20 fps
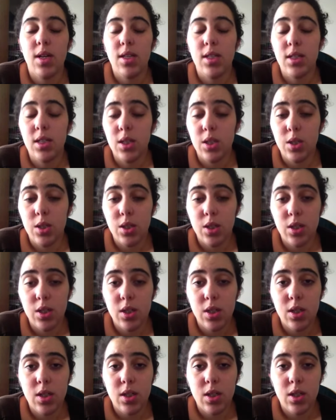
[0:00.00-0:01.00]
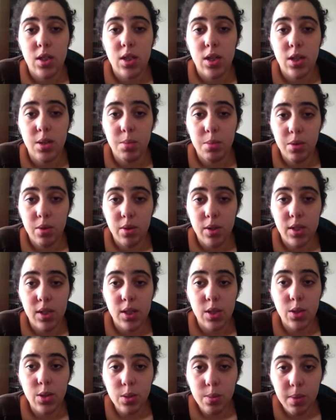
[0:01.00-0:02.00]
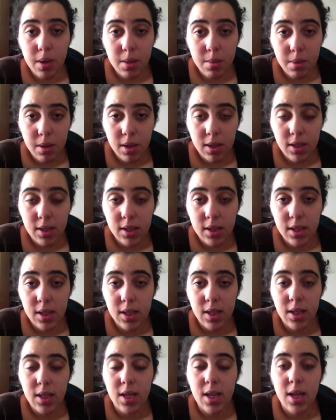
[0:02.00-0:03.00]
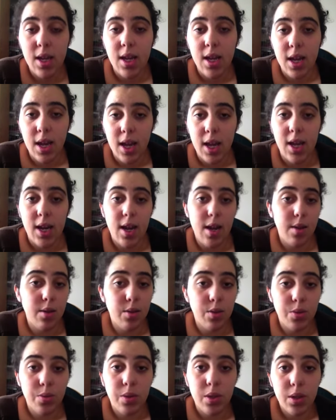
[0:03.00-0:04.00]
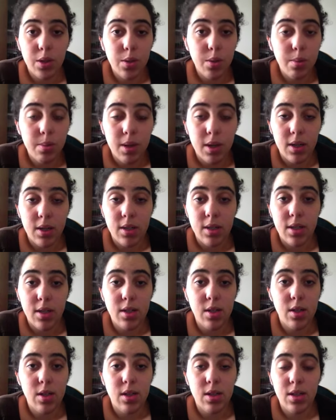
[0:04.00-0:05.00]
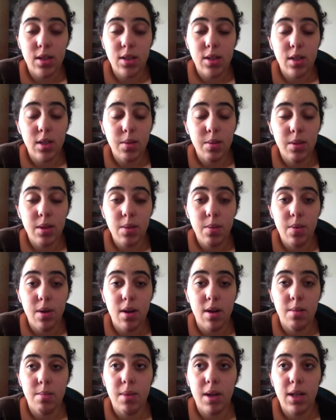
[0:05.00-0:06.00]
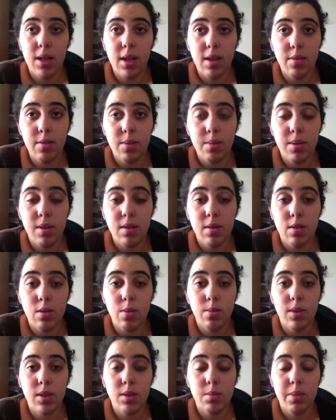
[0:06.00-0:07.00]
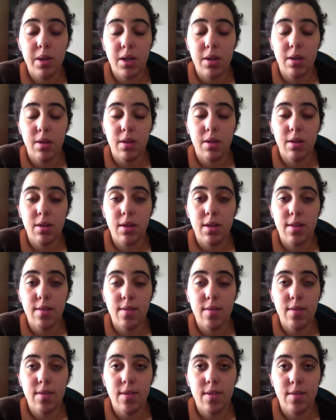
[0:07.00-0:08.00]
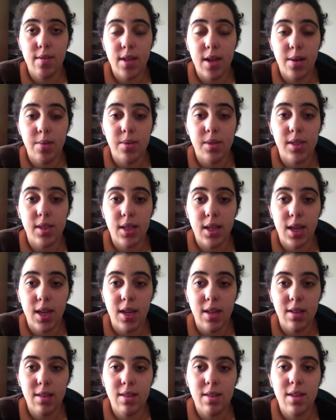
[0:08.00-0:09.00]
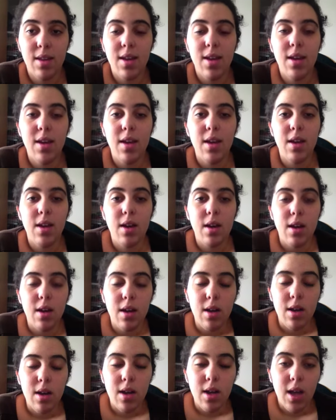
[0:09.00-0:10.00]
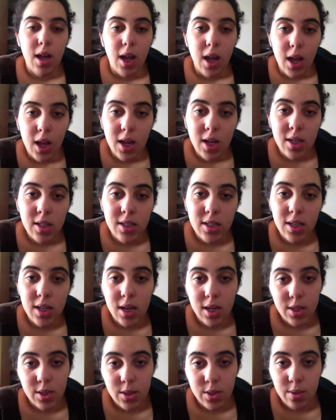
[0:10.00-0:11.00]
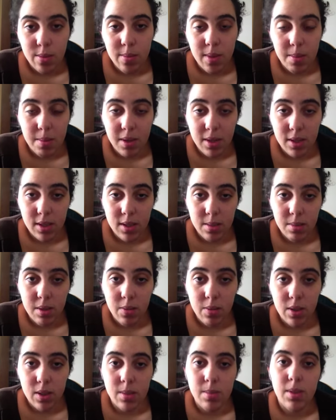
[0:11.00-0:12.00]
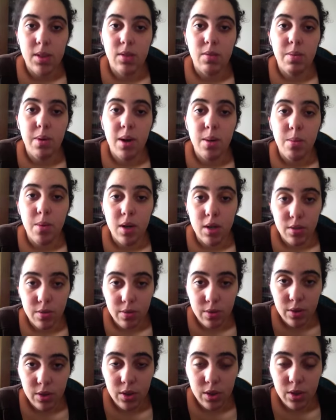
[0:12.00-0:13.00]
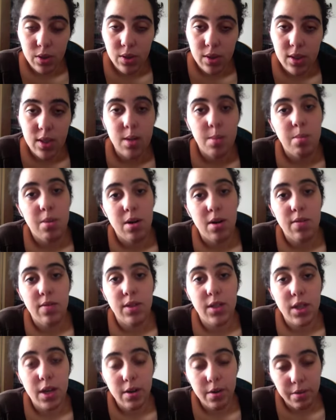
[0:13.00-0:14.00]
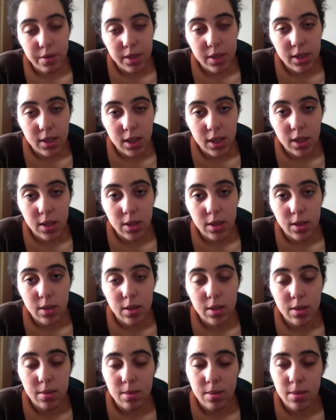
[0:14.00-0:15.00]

teach their employees the coupon policy and how to read a coupon. That's all. That's all I really want. My life would be so much better if if that was the case. And to not assume that because somebody wants a bunch of POM Wonderful juice that I'm part of a terrorist cell,